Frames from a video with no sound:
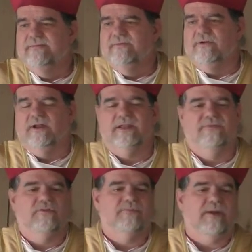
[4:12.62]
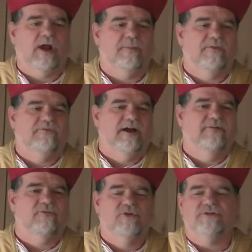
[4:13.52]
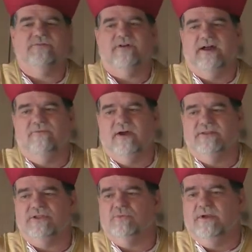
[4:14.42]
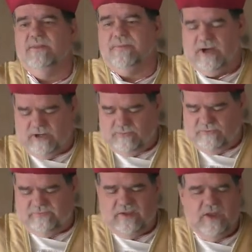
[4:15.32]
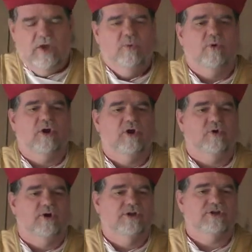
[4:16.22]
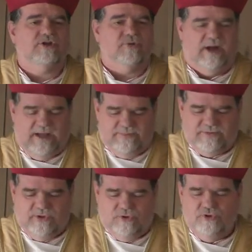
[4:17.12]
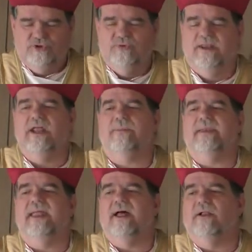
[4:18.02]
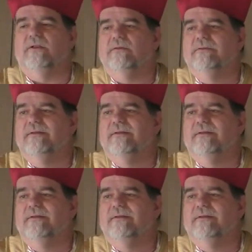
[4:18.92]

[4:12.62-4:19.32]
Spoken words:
And God gives this parable, the 5 foolish and 5 wise. This is one of the parables where our Lord describes those who end up in hell.